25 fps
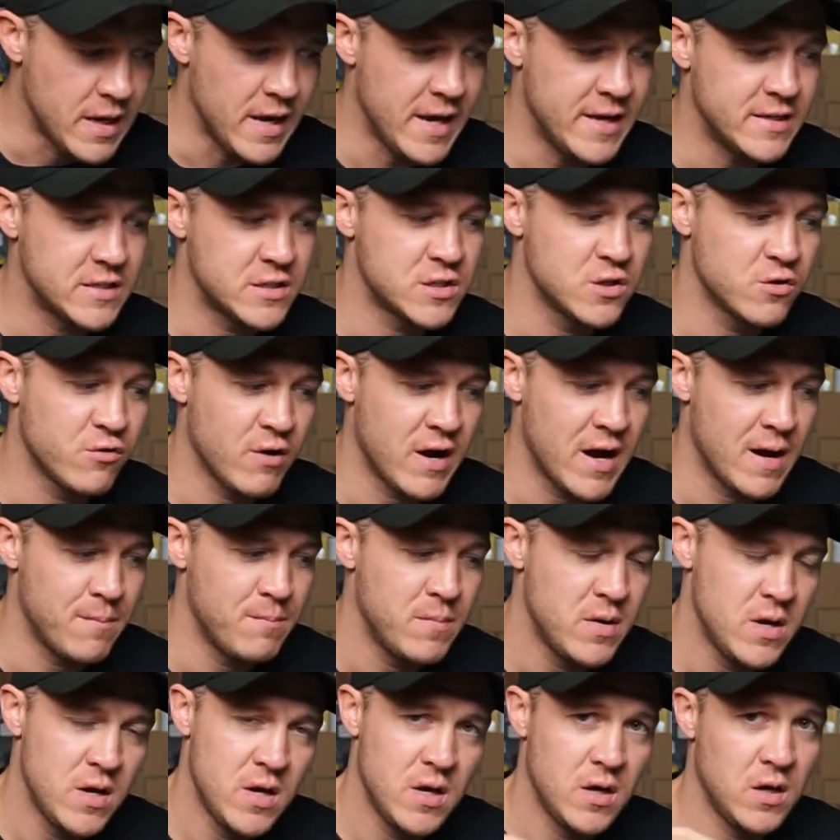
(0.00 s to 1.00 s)

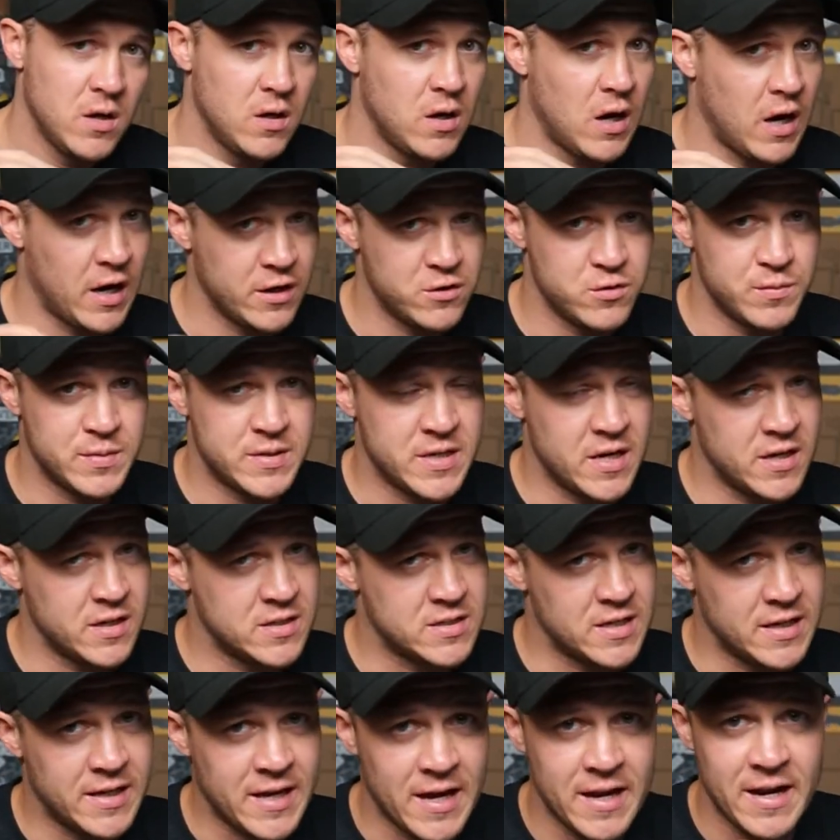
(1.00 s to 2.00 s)
Instagram, 100%,
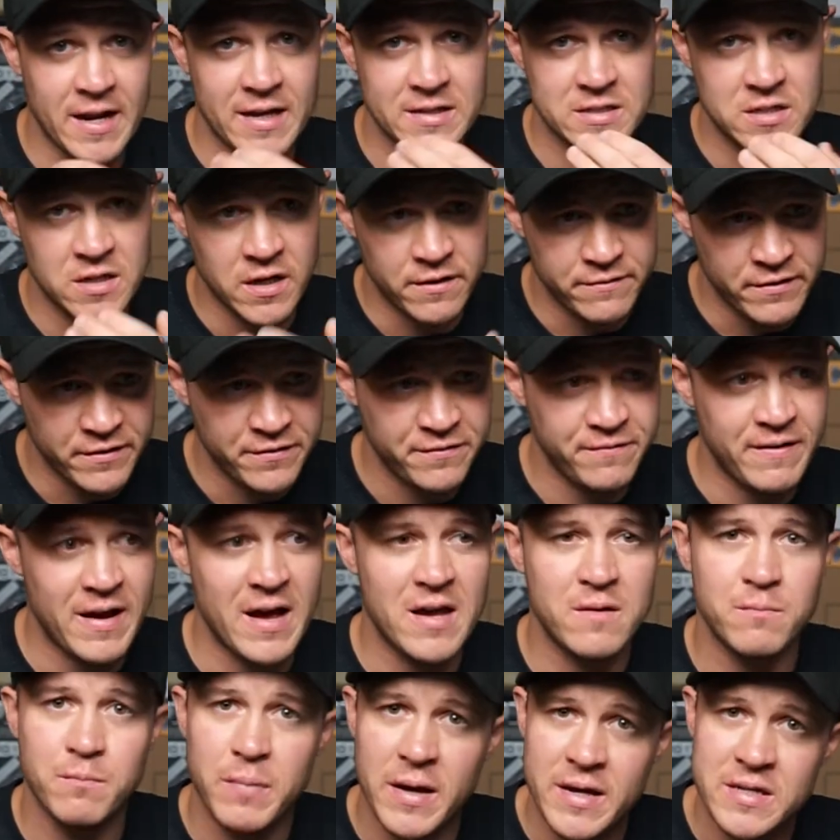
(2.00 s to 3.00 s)
because again, that's another
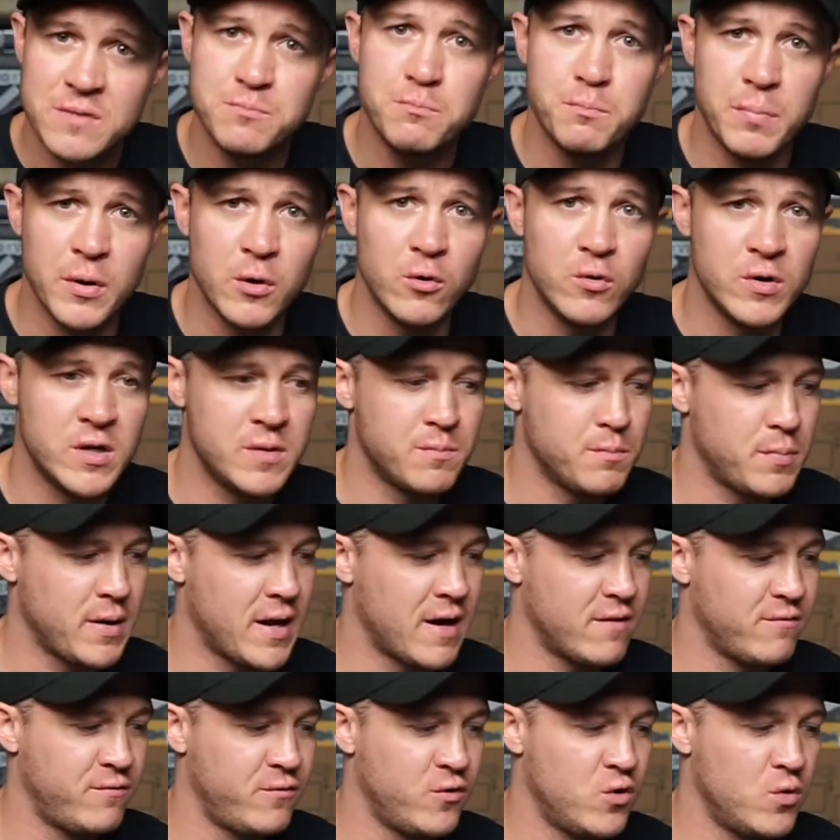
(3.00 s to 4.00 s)
fan base building
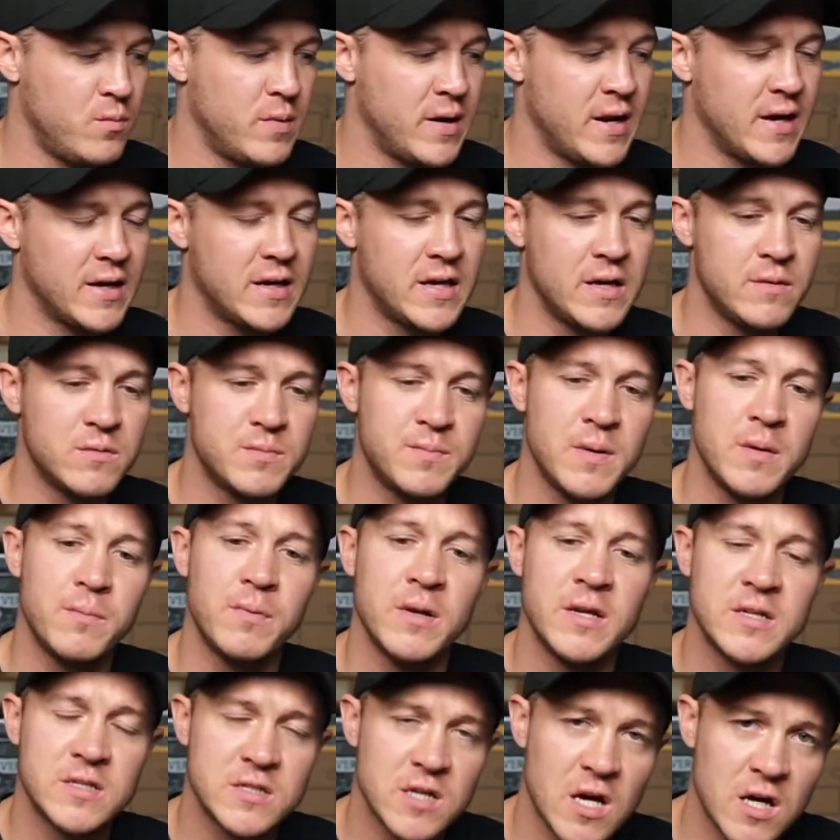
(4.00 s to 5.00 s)
platform, and that keeps
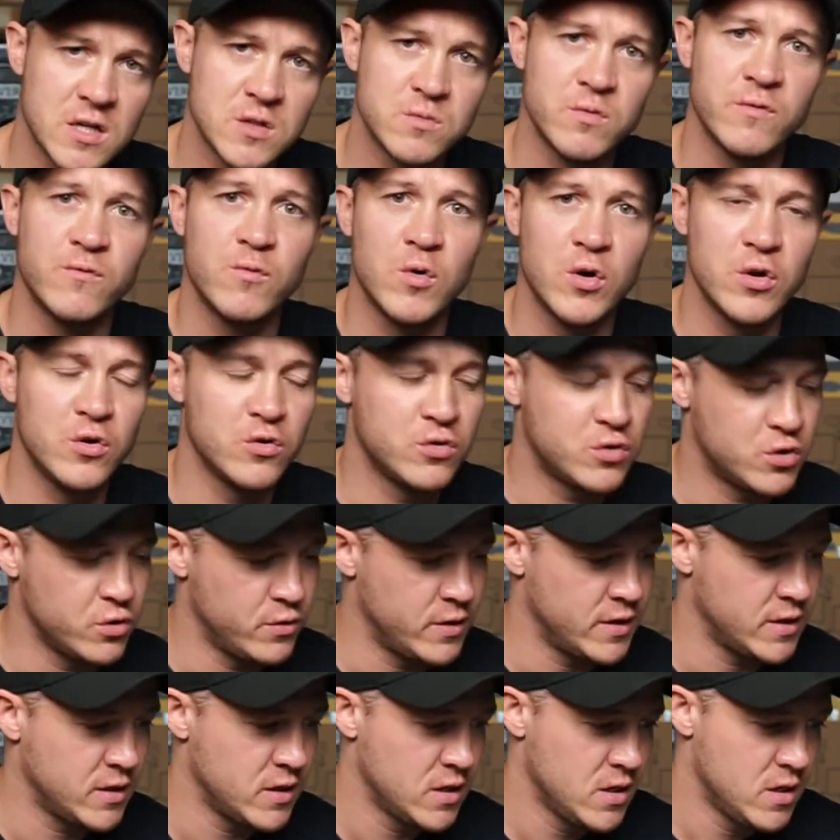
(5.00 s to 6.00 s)
people in touch with what you're
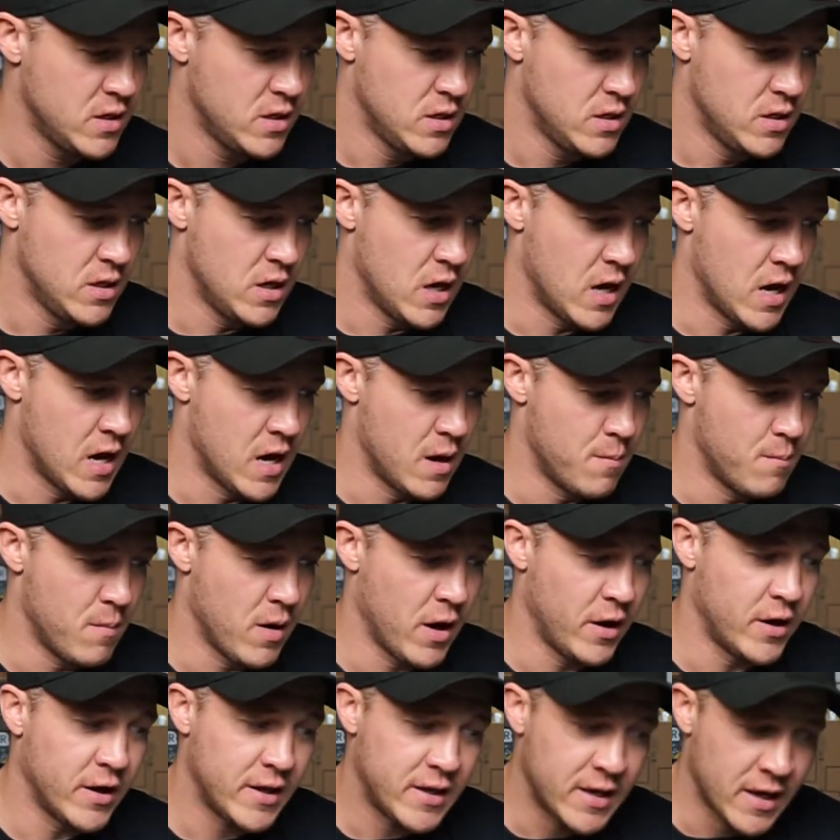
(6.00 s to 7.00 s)
doing.
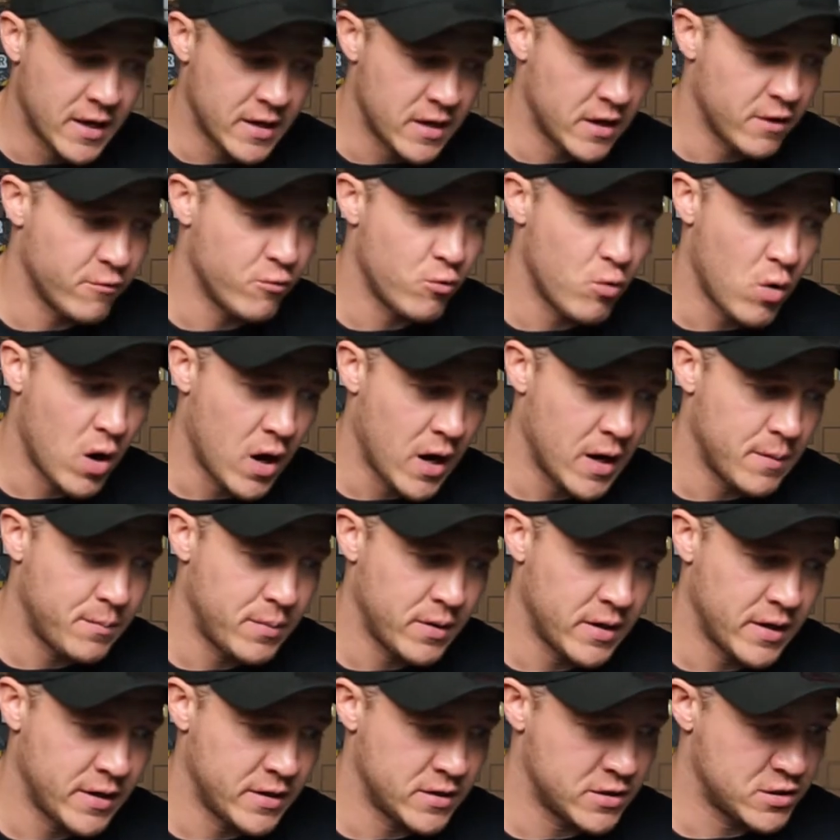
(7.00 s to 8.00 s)
And again, they're all
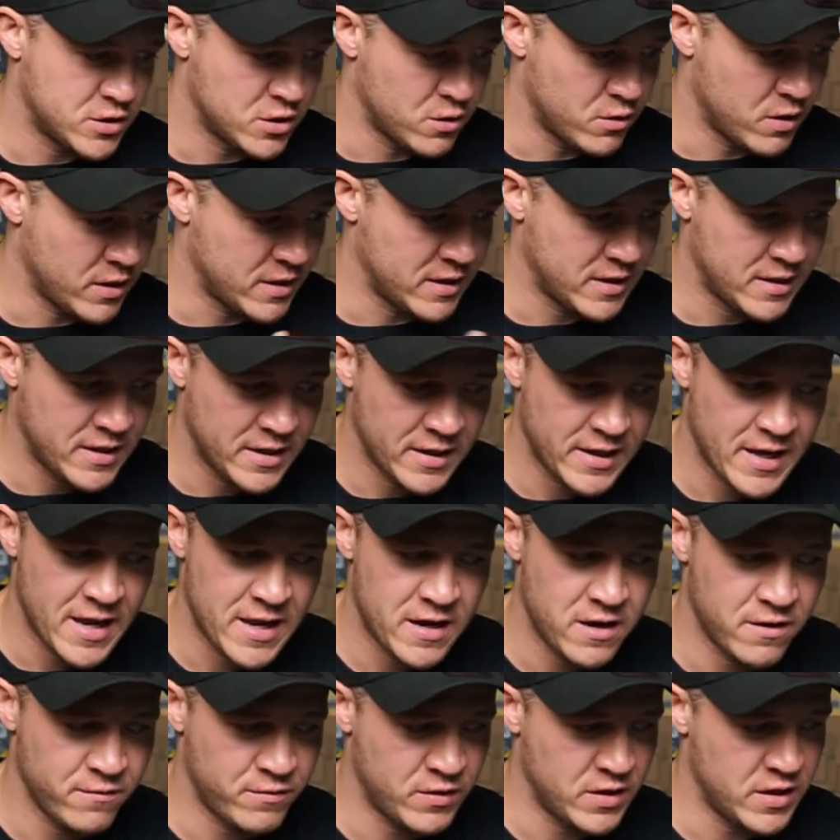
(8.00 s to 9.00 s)
hyperlinked, so I can click
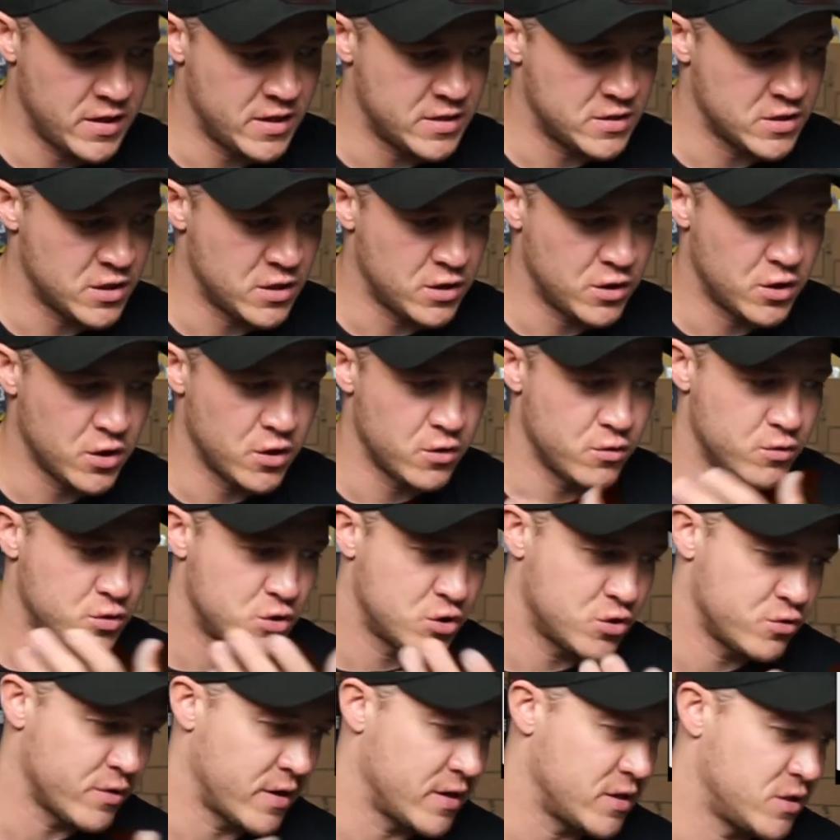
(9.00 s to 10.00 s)
any of these and go
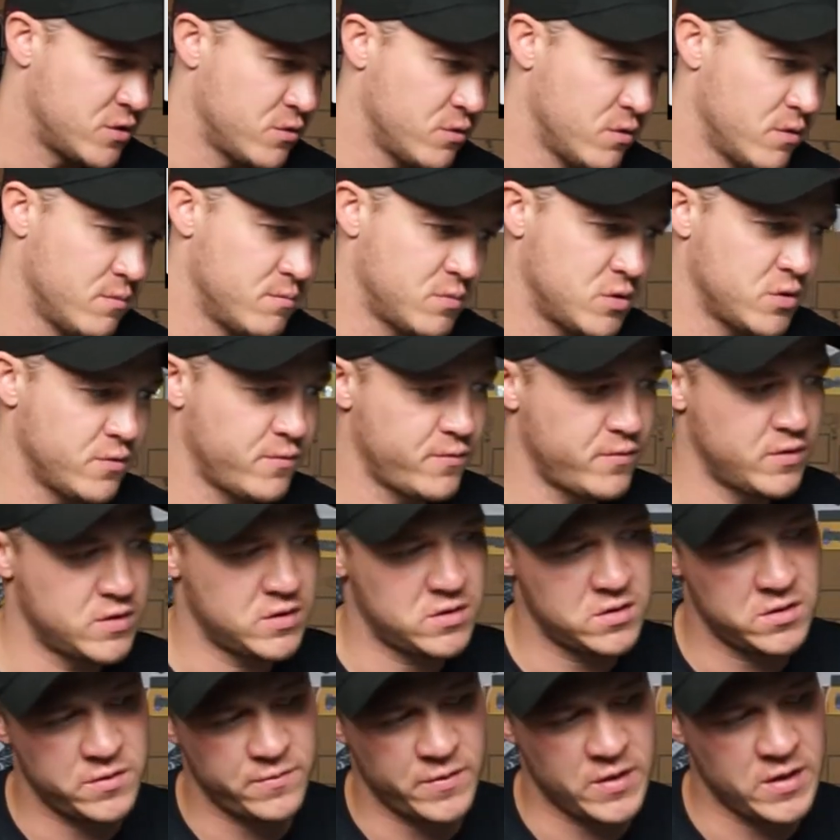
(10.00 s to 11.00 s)
straight to them. So for
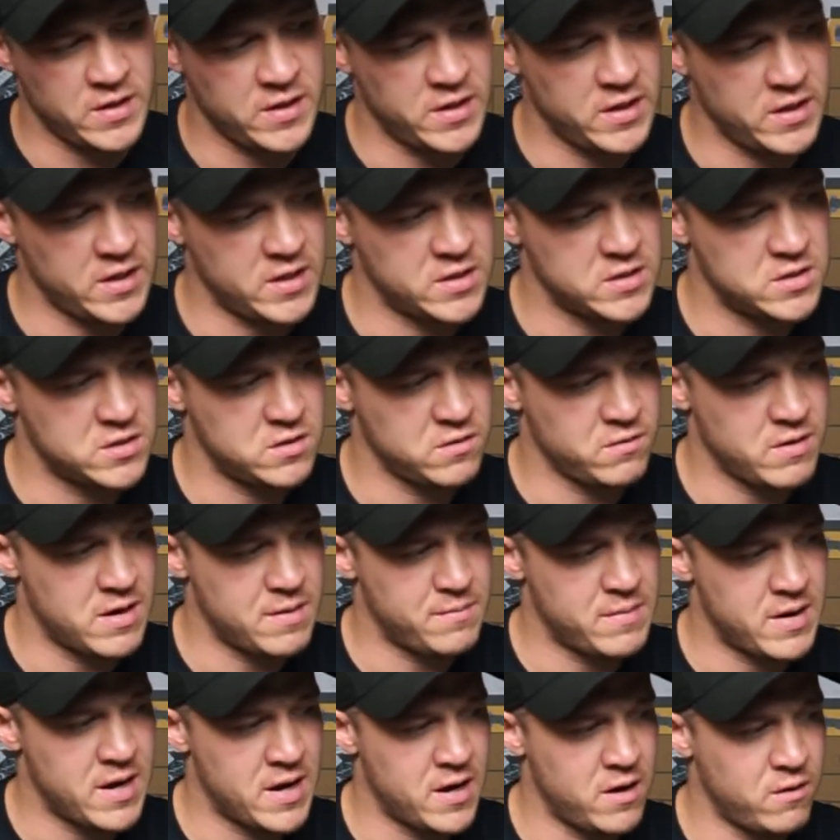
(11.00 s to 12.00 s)
instance, if I click
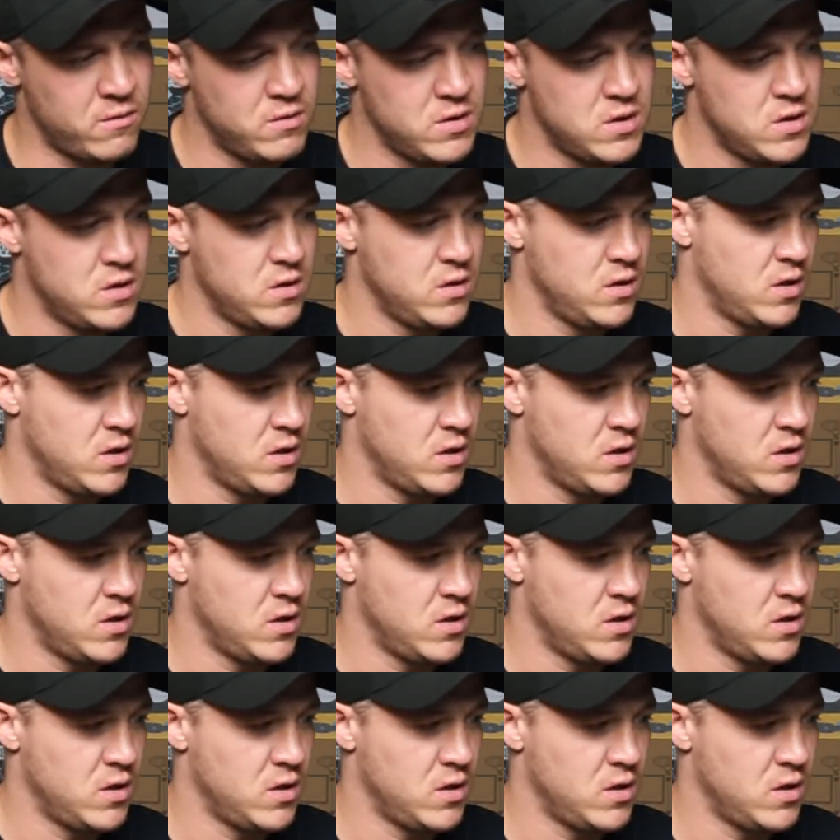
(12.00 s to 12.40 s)
Instagram now,